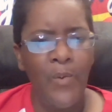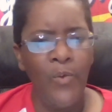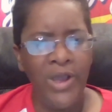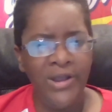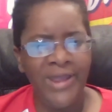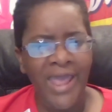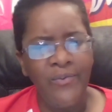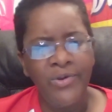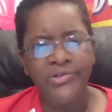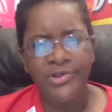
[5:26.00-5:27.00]
When they
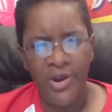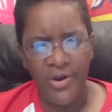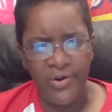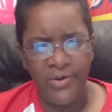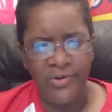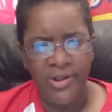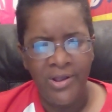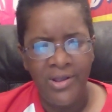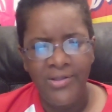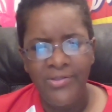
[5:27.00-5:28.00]
returned,
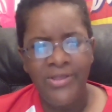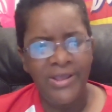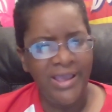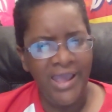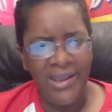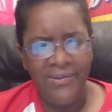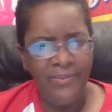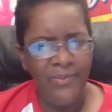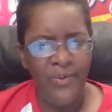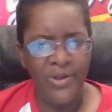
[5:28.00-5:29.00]
the
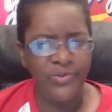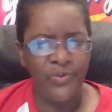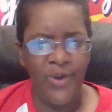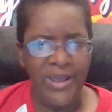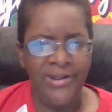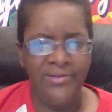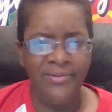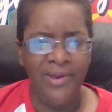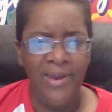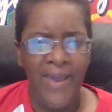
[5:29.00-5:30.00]
kingdom was waiting,
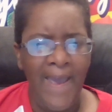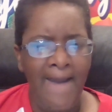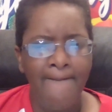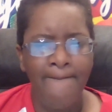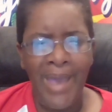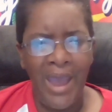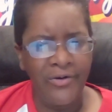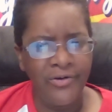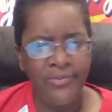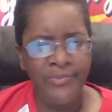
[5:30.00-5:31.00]

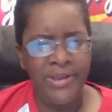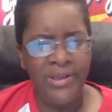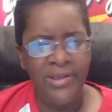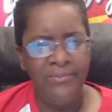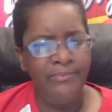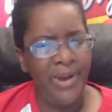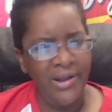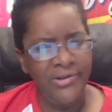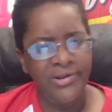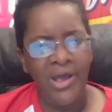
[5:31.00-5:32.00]
battered
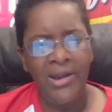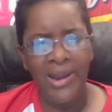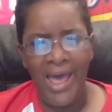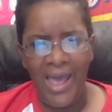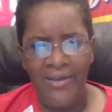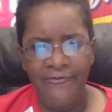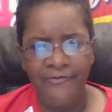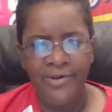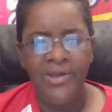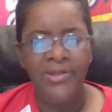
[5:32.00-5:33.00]
but alive.
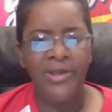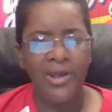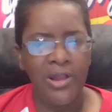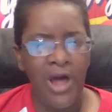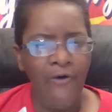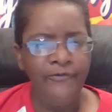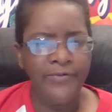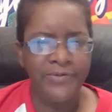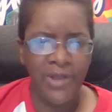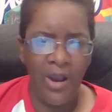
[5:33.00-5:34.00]
The cloth of
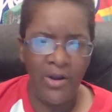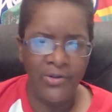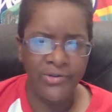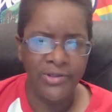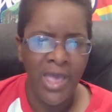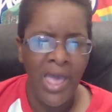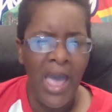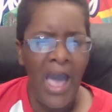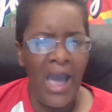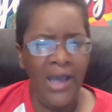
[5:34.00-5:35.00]
stars
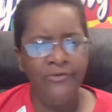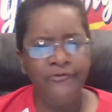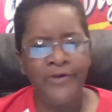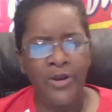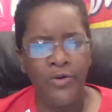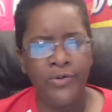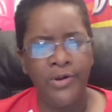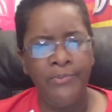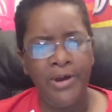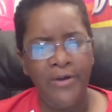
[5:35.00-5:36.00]
unfurled
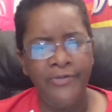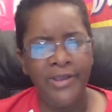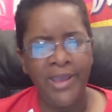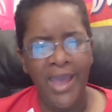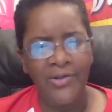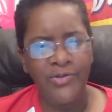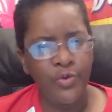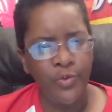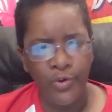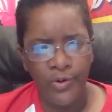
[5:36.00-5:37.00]
above the castle
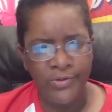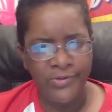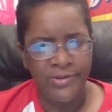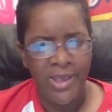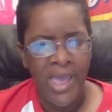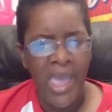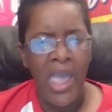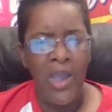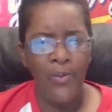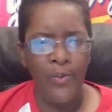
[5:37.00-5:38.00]
ruins,
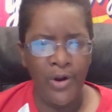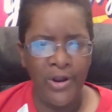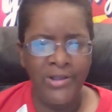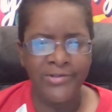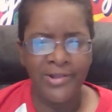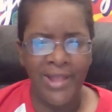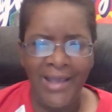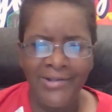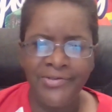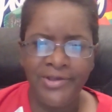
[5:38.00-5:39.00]
and where its
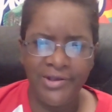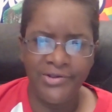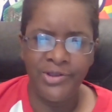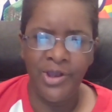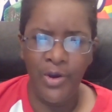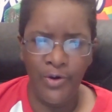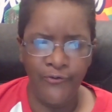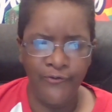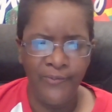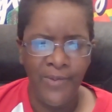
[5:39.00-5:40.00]
lights touched the
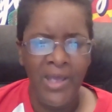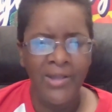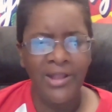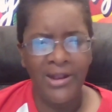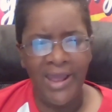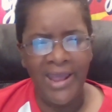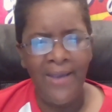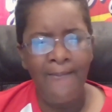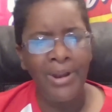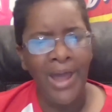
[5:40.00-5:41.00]
earth, the
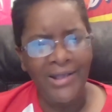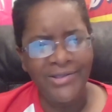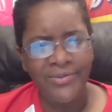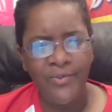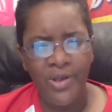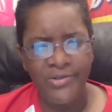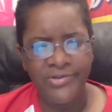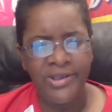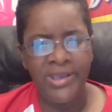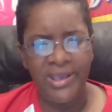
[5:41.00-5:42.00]
land blossomed once
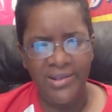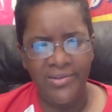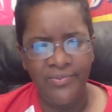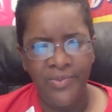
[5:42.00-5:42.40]
again.